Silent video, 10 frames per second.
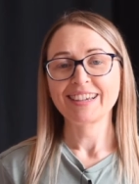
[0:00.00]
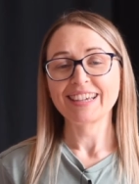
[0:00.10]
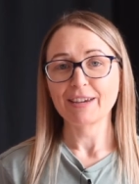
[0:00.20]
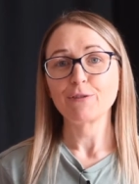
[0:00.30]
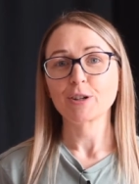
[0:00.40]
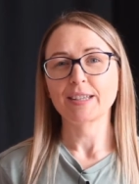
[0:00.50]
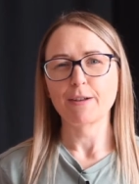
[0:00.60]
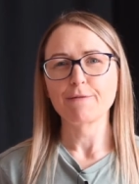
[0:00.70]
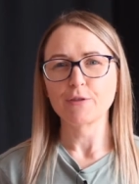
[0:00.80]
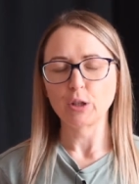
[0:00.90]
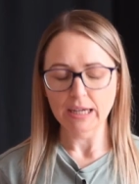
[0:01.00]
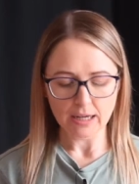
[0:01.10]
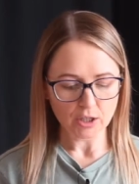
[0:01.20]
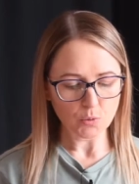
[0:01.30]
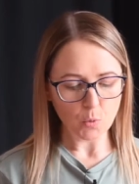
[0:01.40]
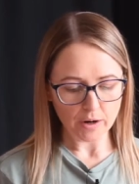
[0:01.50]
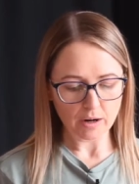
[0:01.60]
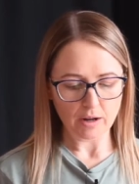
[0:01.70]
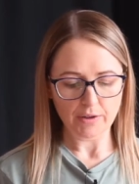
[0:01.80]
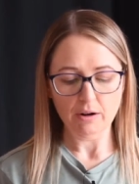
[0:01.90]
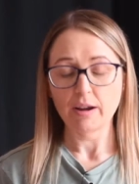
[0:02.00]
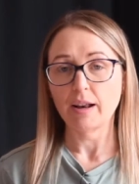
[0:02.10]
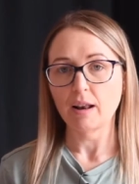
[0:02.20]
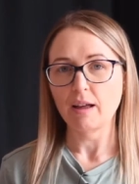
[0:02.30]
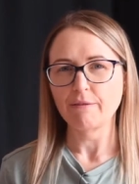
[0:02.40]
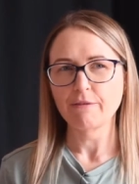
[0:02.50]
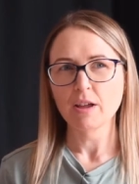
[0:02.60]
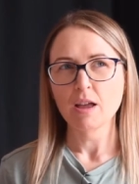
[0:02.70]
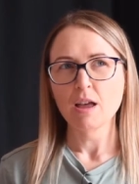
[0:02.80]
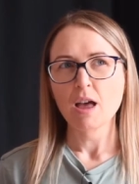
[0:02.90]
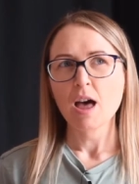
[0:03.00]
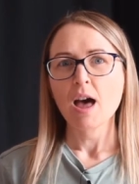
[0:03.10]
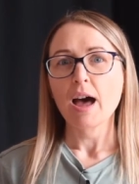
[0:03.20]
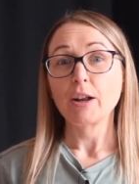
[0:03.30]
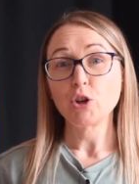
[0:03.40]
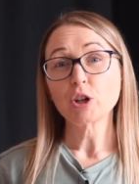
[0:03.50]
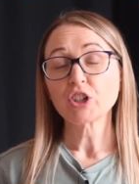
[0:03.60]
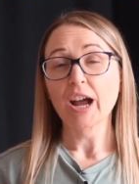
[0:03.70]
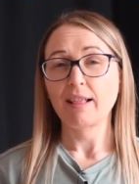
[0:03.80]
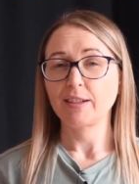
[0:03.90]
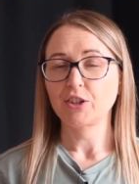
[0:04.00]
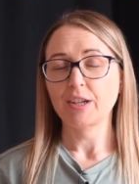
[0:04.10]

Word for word: Give yourself fully to one another in love. And your challenge